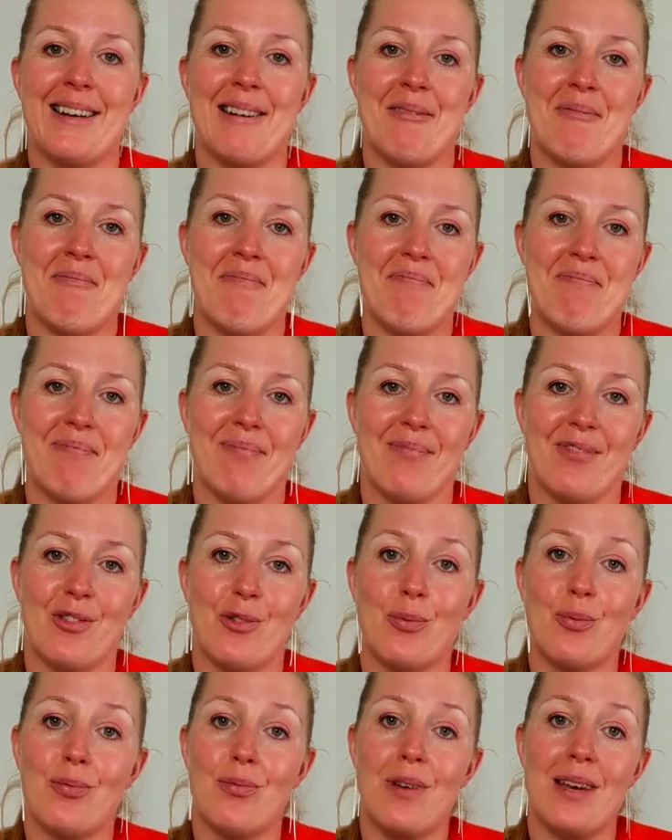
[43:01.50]

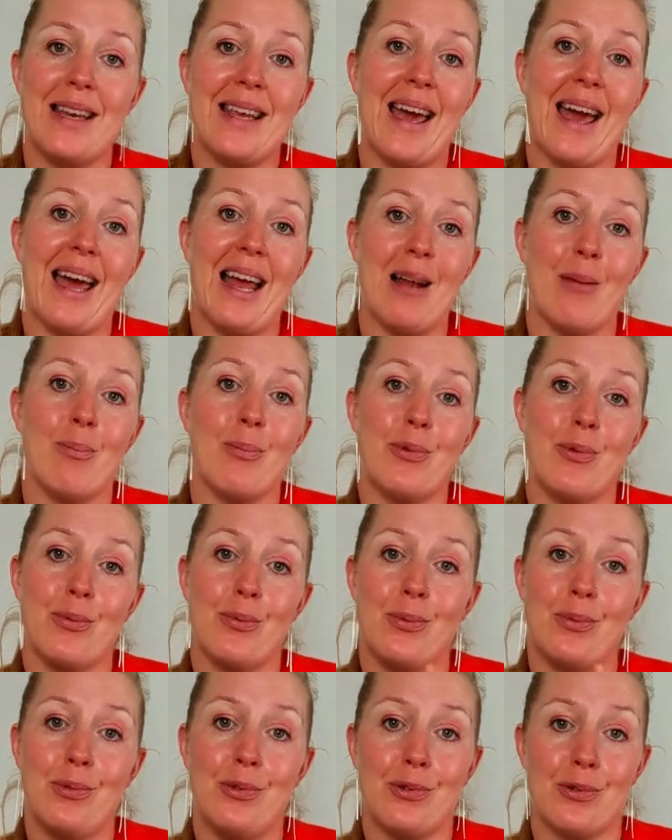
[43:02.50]
to really help
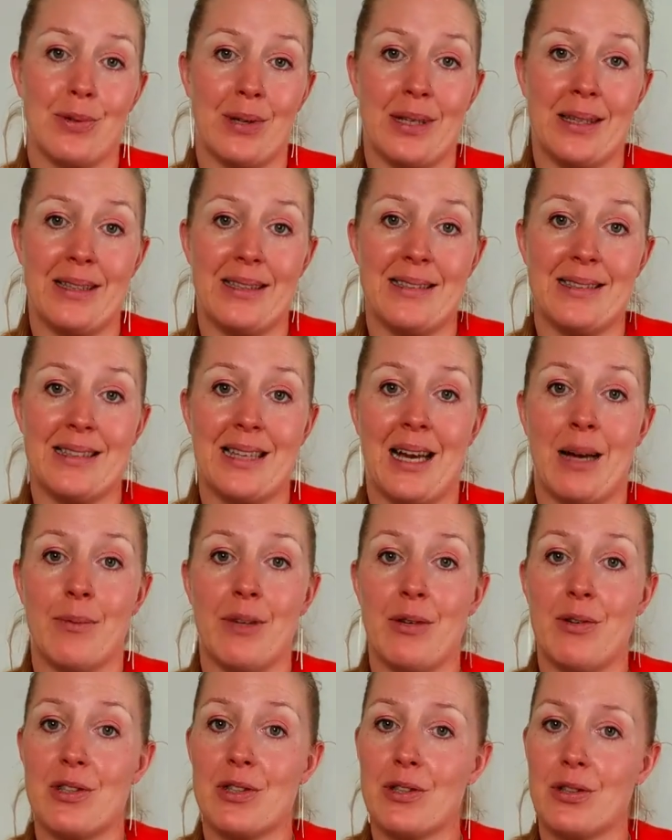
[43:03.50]
you during this
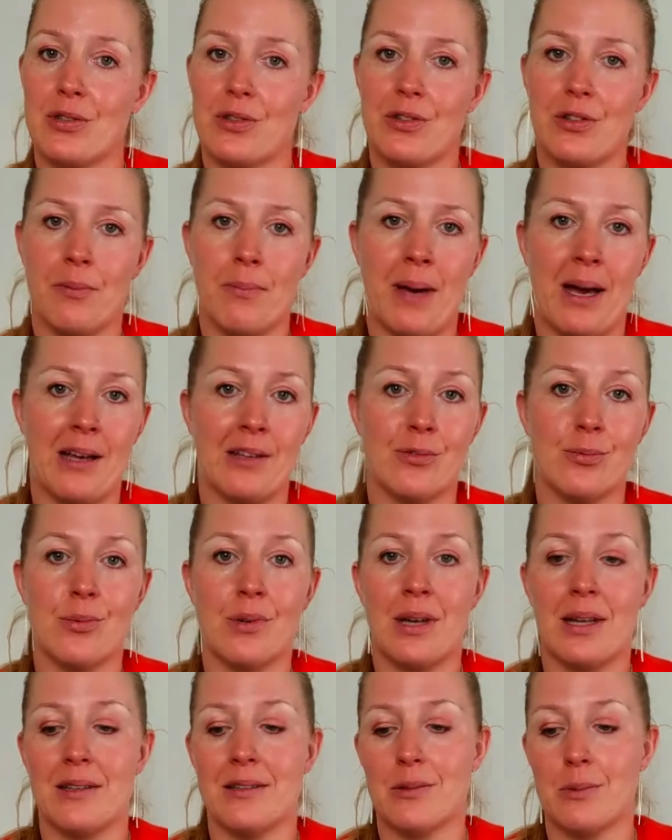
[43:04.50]
time. There is
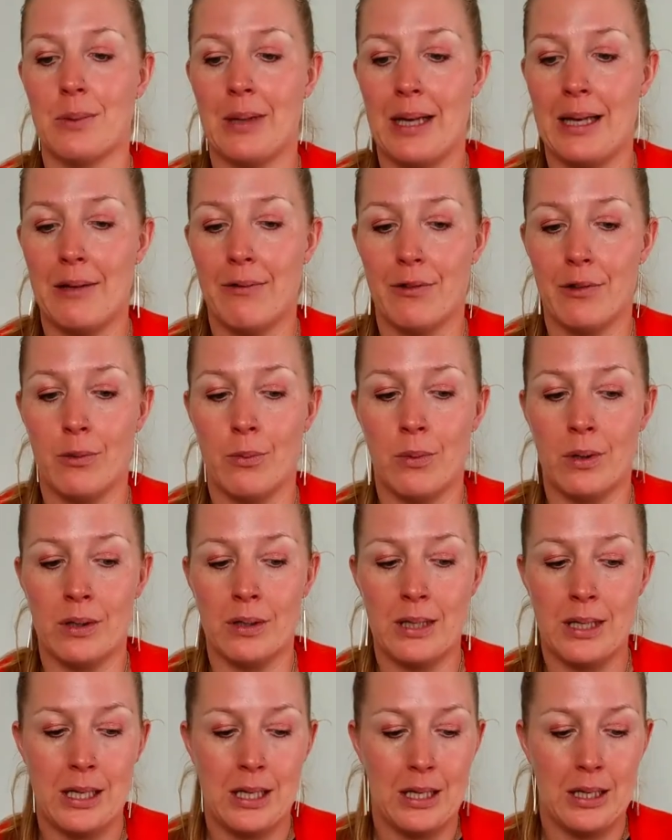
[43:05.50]
customized one as well if you
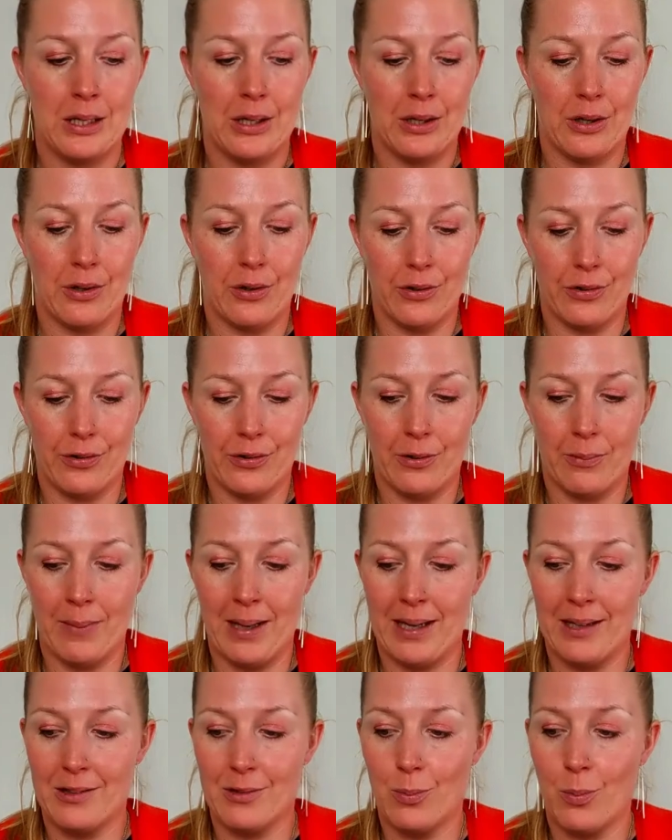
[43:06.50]
want a
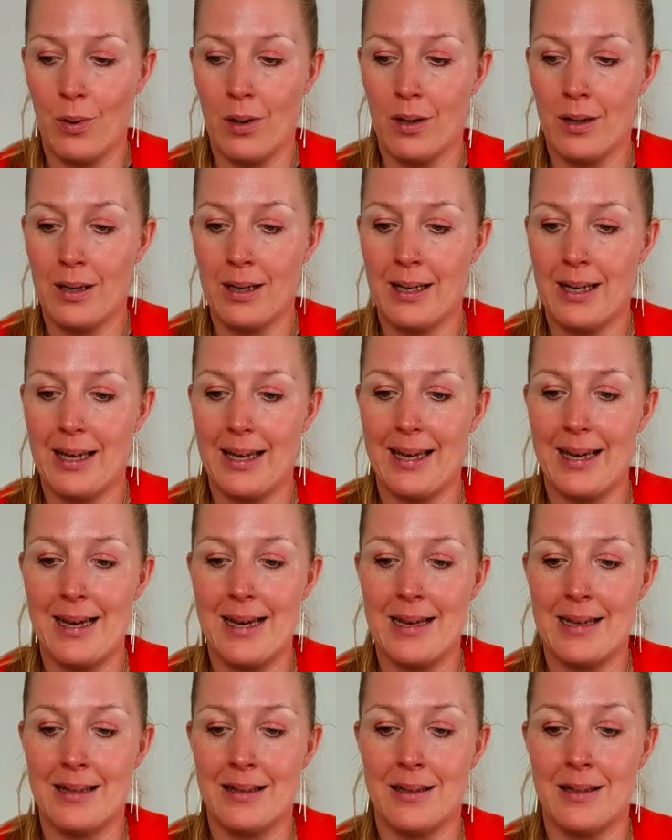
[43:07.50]
customized one,
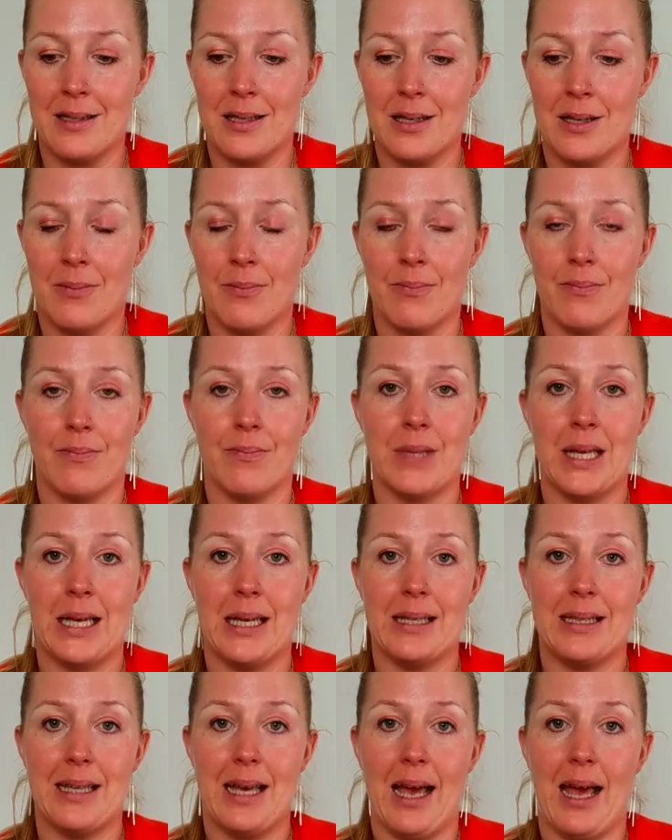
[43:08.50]
and
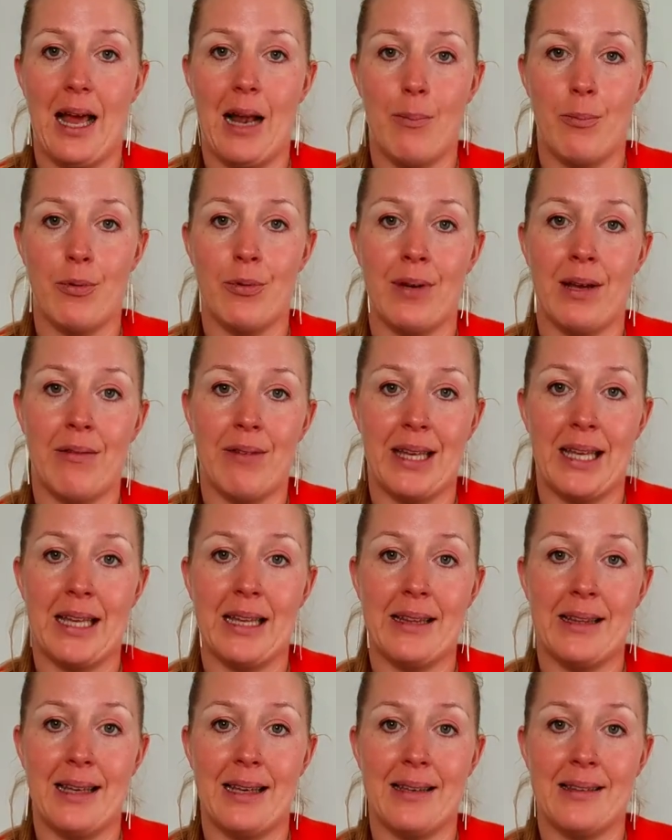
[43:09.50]
they help you
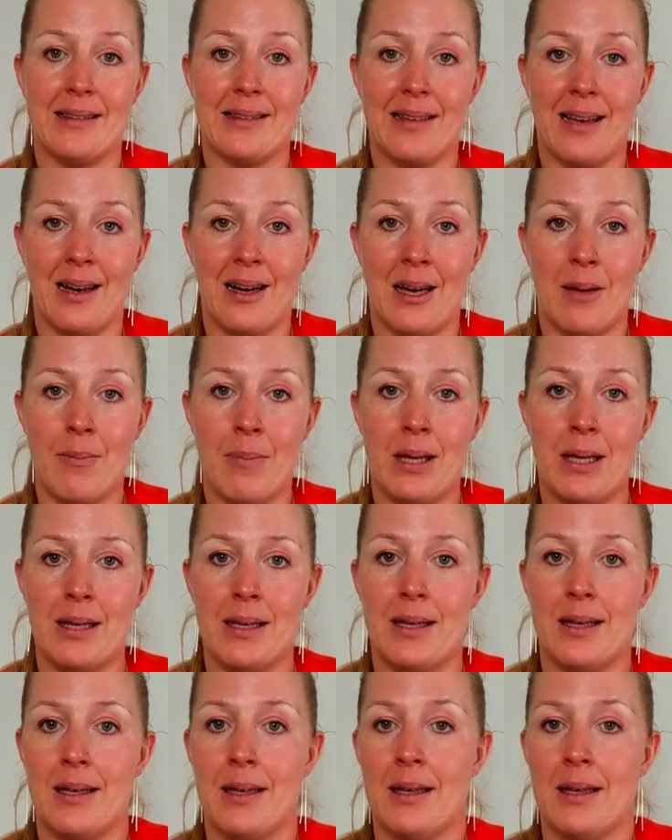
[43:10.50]
navigate this time.